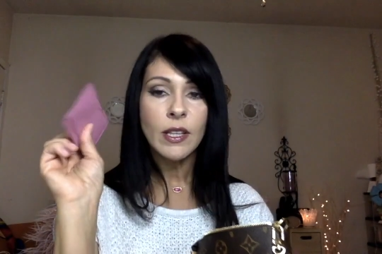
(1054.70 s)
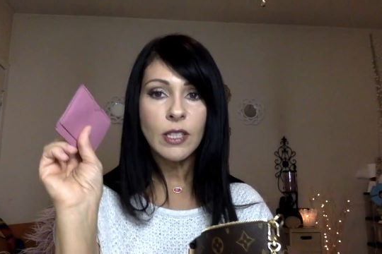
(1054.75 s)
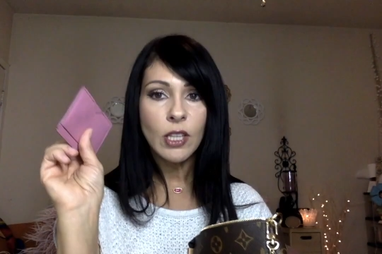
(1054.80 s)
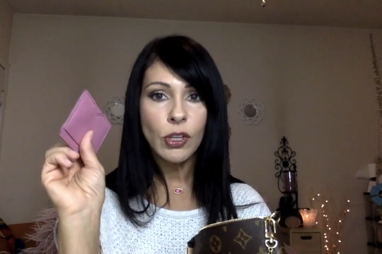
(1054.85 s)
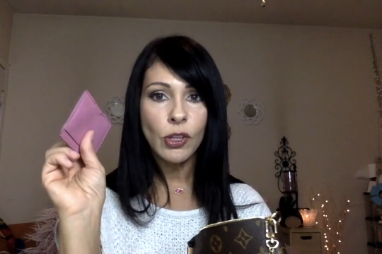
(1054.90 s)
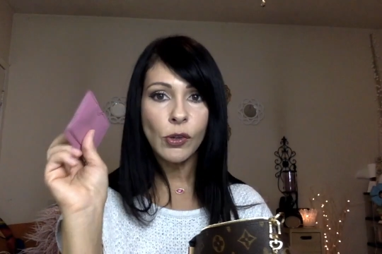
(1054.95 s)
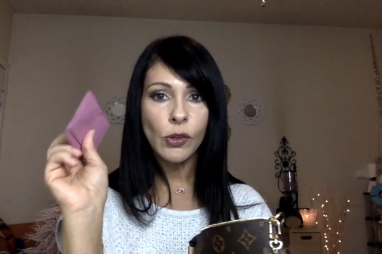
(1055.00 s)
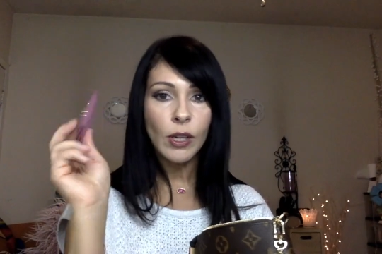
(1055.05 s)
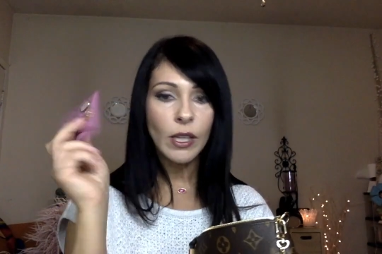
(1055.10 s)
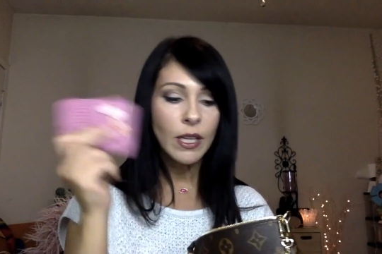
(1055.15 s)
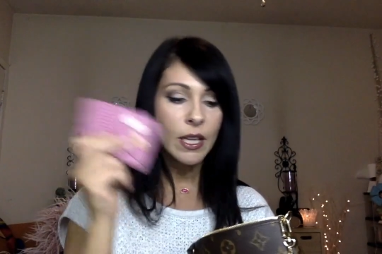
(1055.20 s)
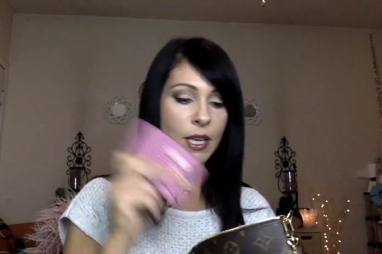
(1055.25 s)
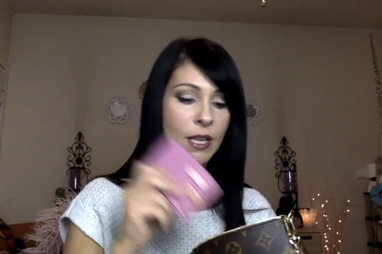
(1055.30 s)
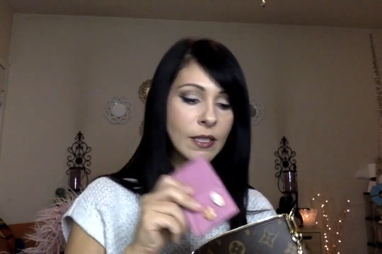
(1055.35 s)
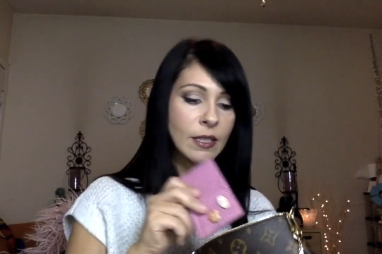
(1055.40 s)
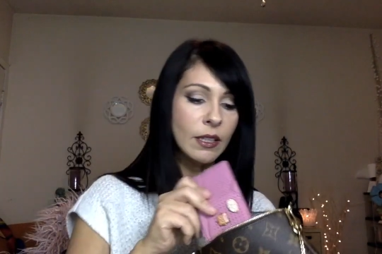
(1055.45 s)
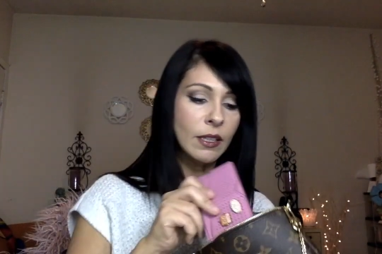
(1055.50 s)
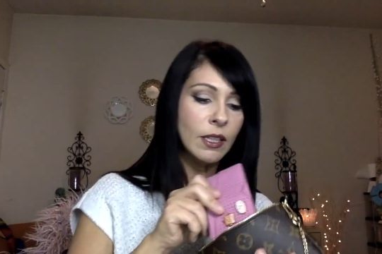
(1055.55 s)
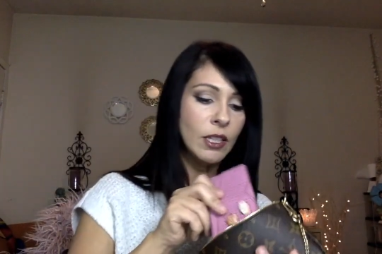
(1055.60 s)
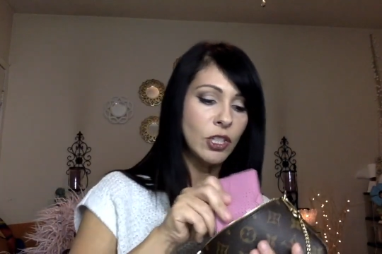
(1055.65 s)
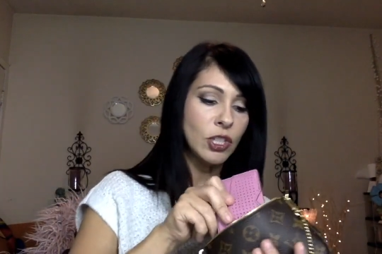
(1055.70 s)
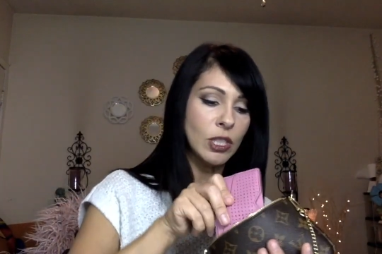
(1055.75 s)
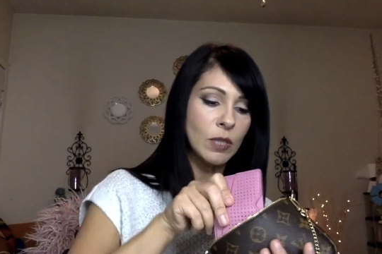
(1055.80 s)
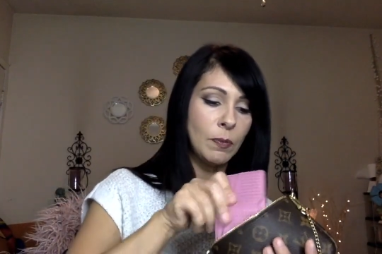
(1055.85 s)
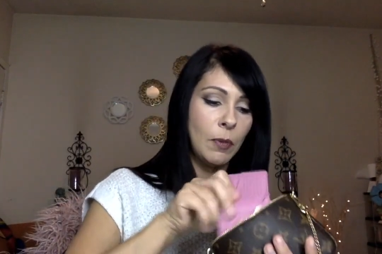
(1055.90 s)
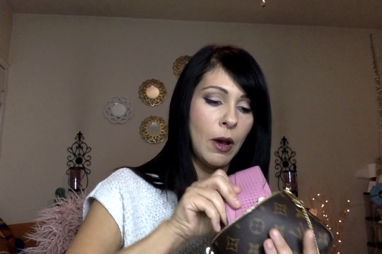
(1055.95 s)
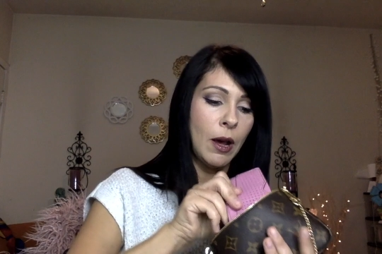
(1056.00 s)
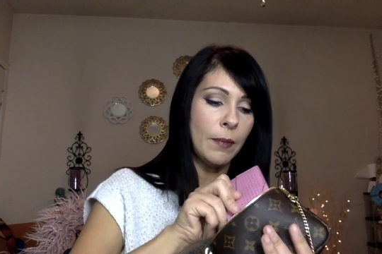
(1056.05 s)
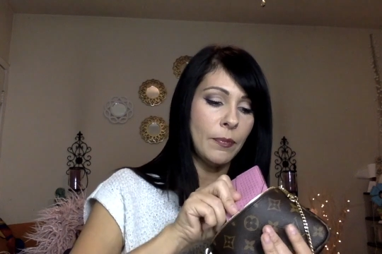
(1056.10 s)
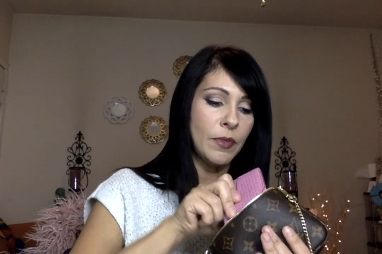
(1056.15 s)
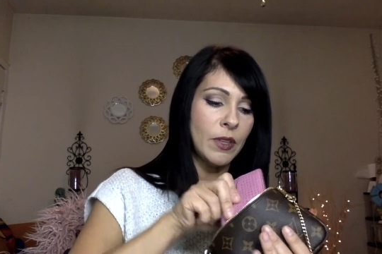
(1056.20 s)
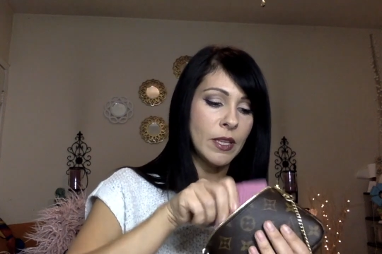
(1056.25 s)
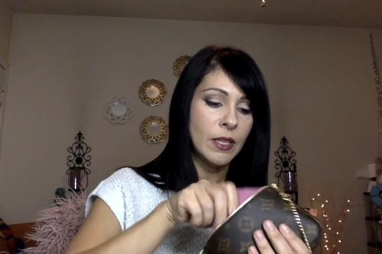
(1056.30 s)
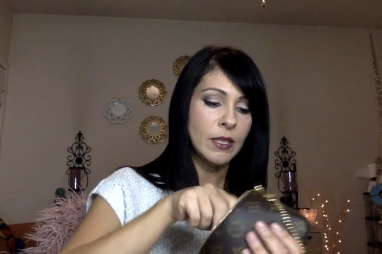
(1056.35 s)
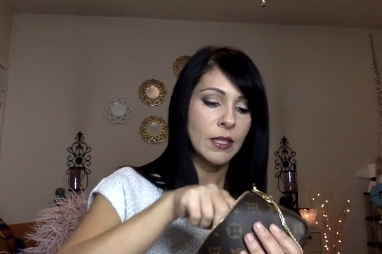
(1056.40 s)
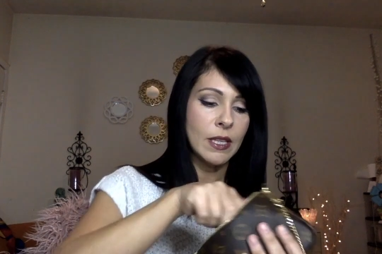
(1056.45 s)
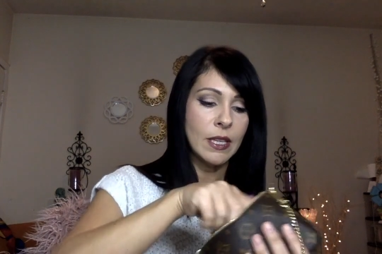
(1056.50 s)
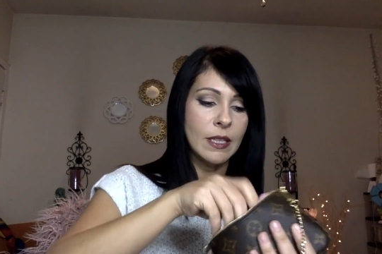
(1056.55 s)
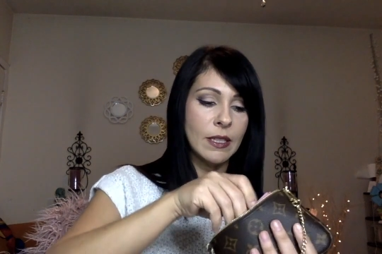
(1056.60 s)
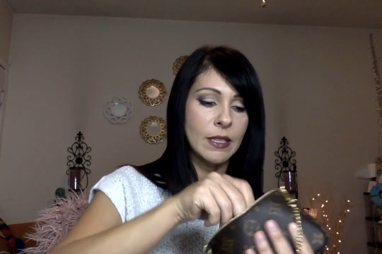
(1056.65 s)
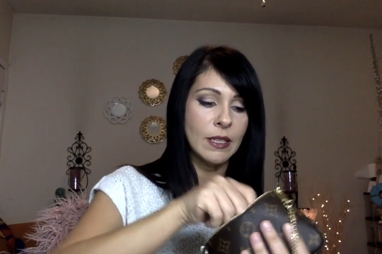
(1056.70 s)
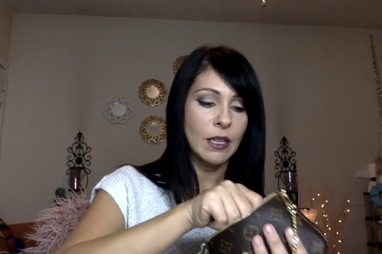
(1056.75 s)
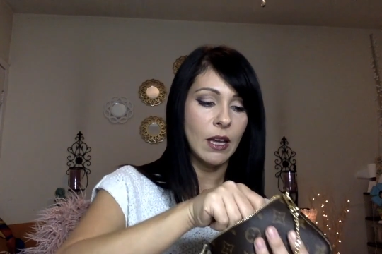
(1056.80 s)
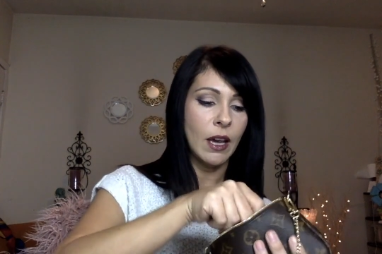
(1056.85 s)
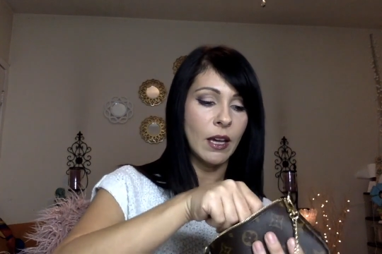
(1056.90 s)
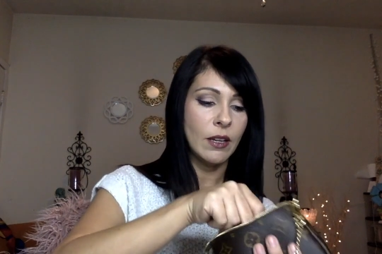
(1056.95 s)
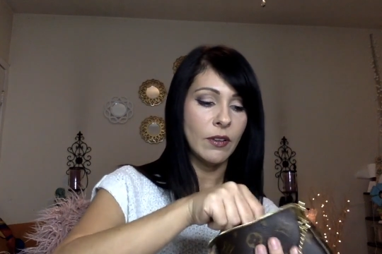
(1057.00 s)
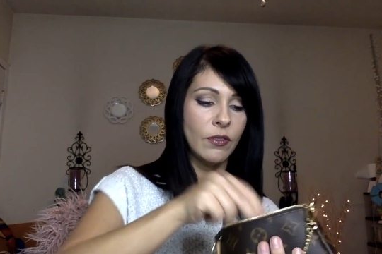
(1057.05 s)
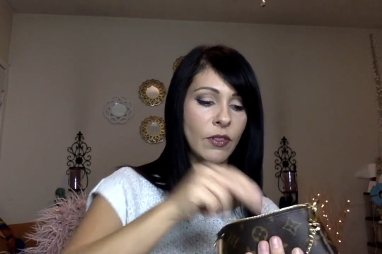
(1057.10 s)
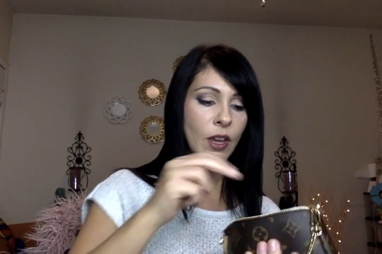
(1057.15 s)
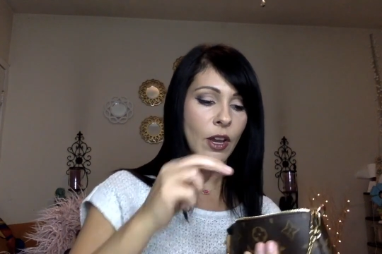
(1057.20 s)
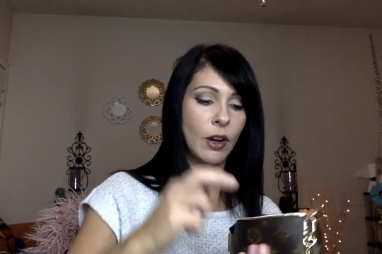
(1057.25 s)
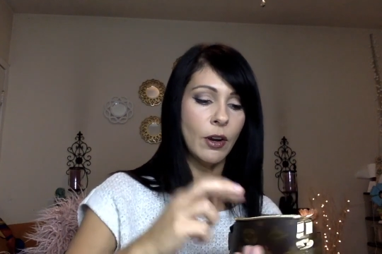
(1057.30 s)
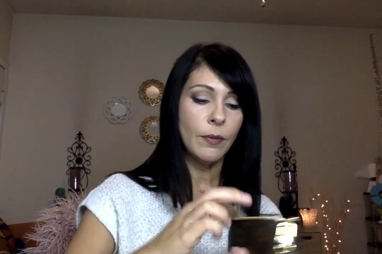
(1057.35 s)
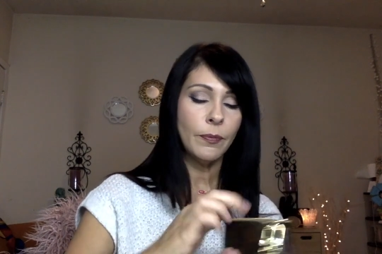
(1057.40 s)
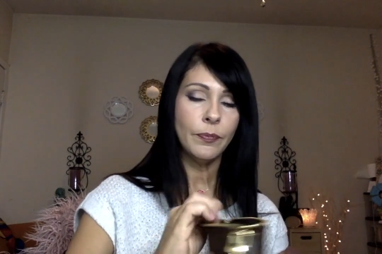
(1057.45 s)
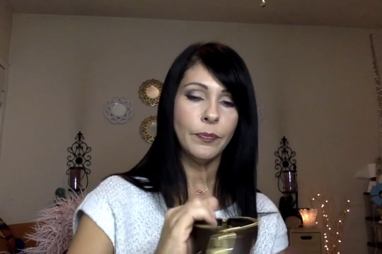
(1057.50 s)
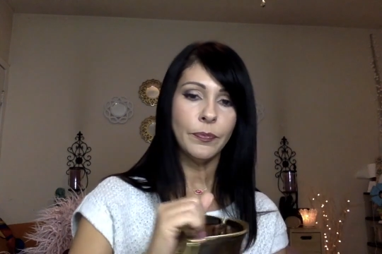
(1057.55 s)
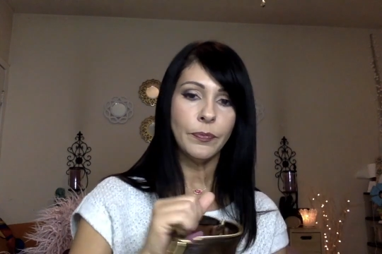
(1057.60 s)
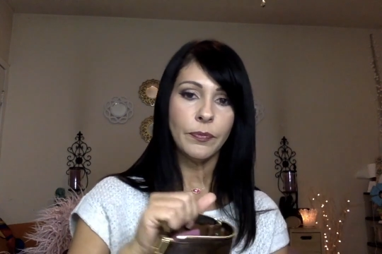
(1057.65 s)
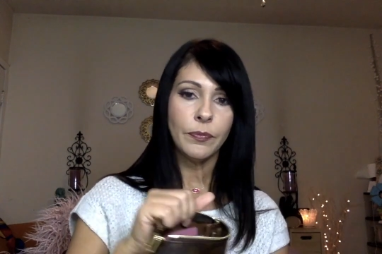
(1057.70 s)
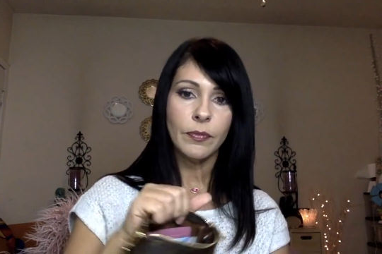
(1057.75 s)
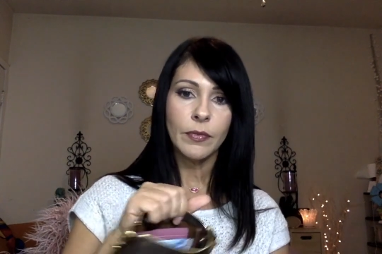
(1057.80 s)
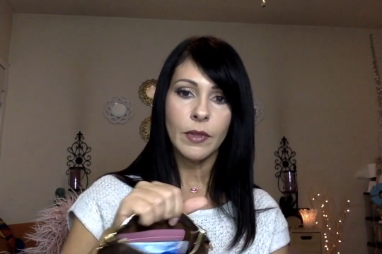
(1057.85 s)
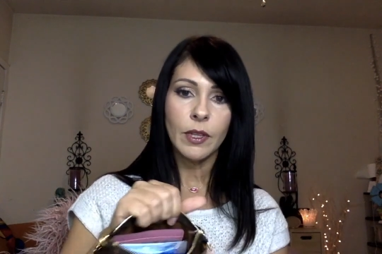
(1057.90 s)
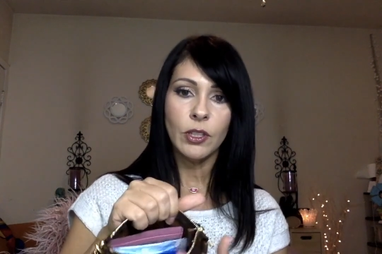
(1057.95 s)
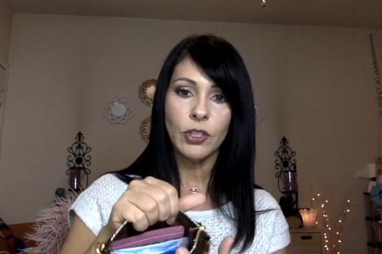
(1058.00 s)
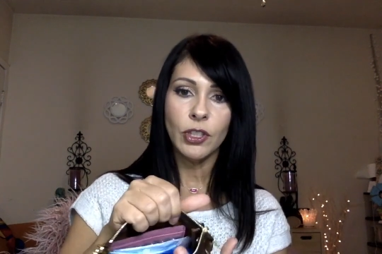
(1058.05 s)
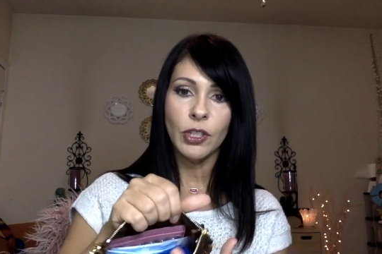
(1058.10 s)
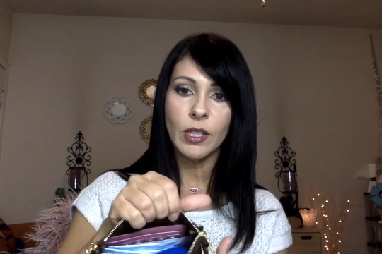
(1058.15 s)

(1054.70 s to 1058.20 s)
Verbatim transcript: So you can easily just pop this inside of there. As